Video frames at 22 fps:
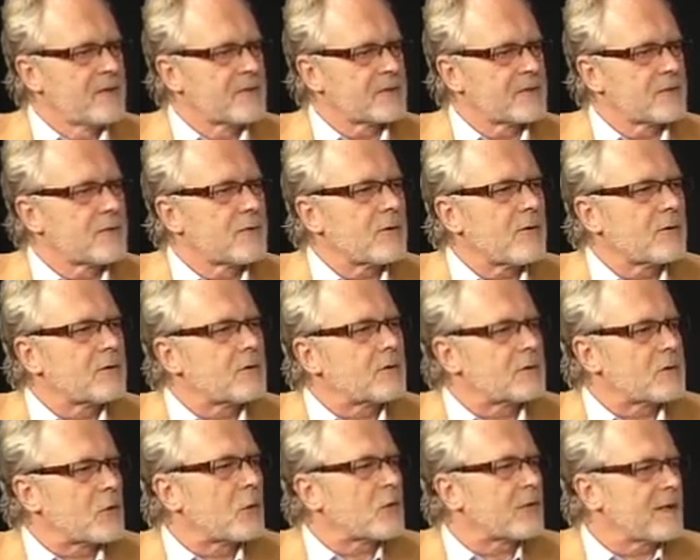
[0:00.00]
So you have to
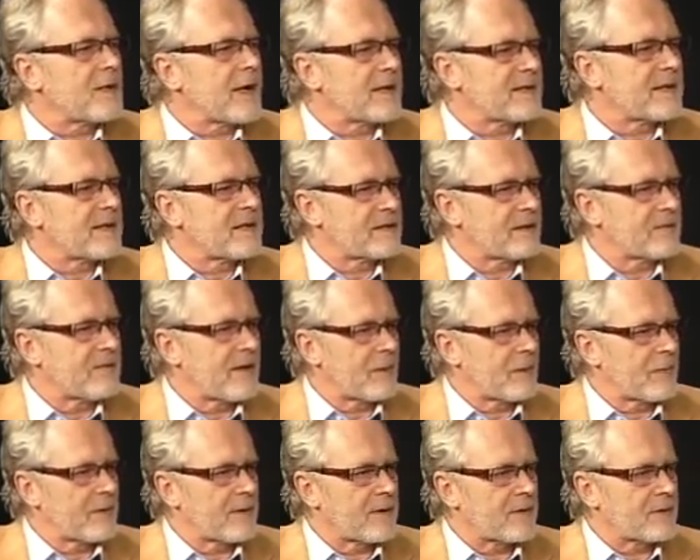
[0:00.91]
totally identify
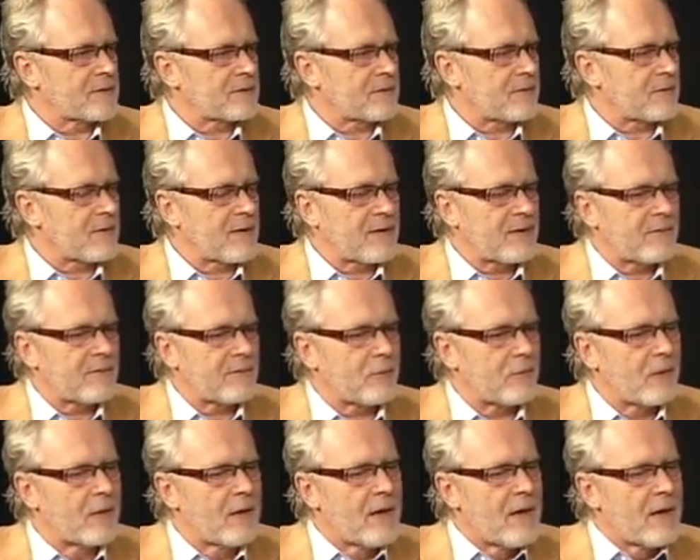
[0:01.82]
with that story. Therefore,
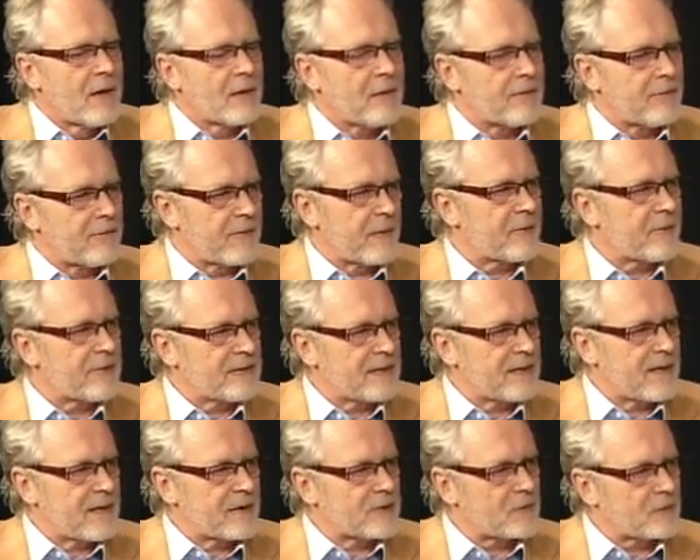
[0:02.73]
the fairy
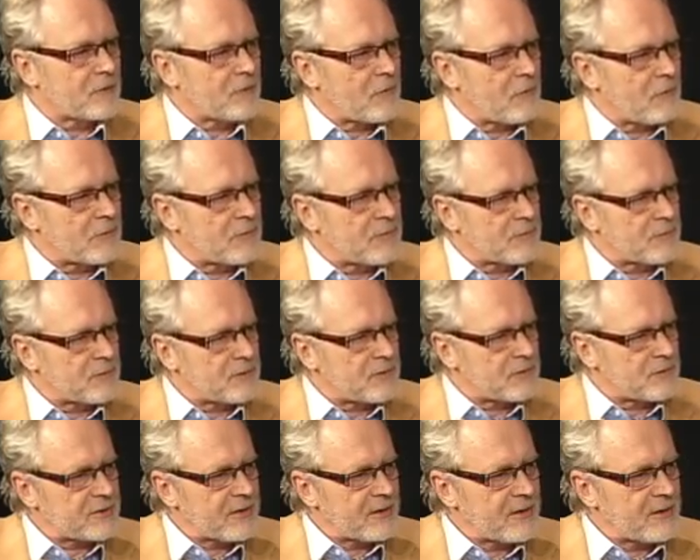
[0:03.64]
tales should always be
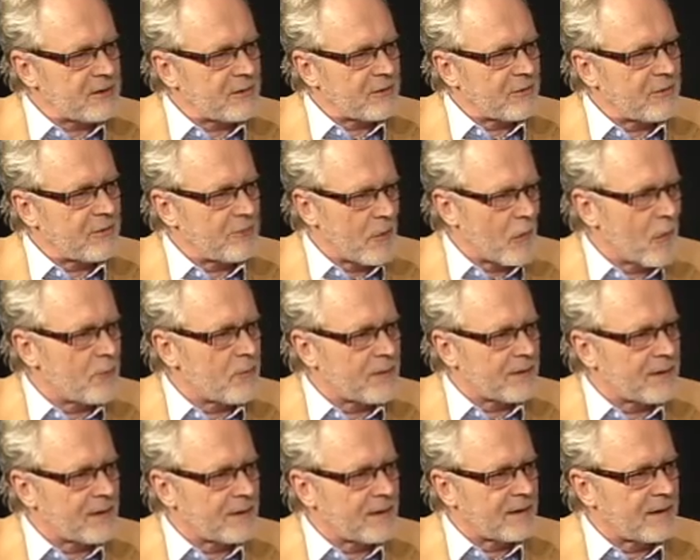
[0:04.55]
shared
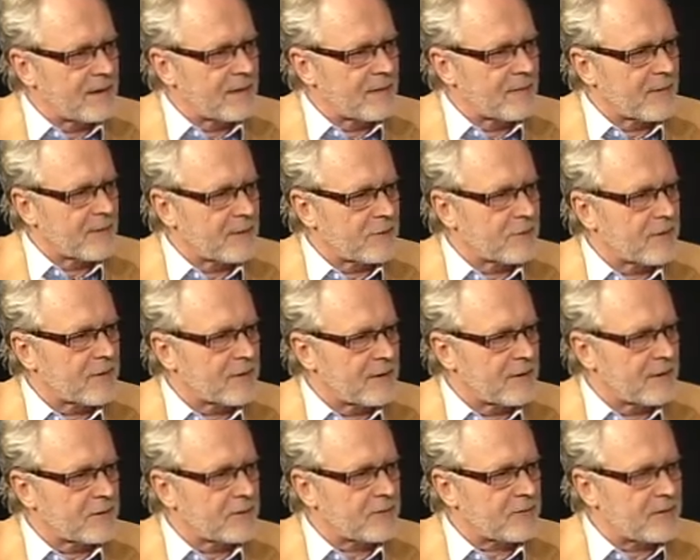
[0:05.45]
verbally, but not in
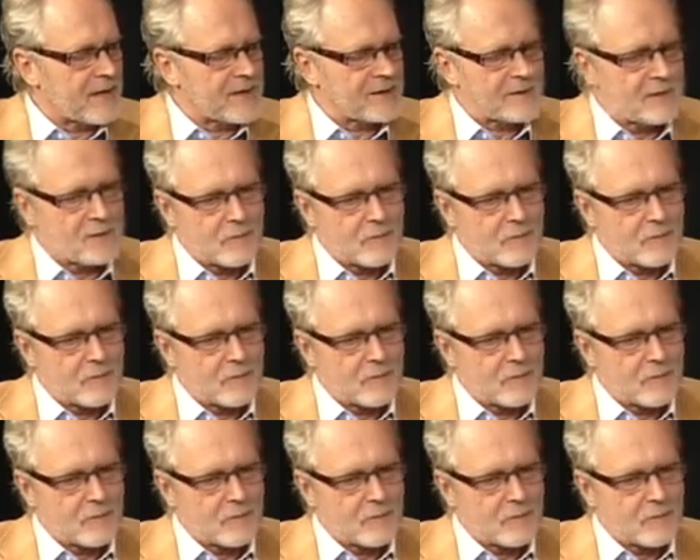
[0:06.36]
illustration.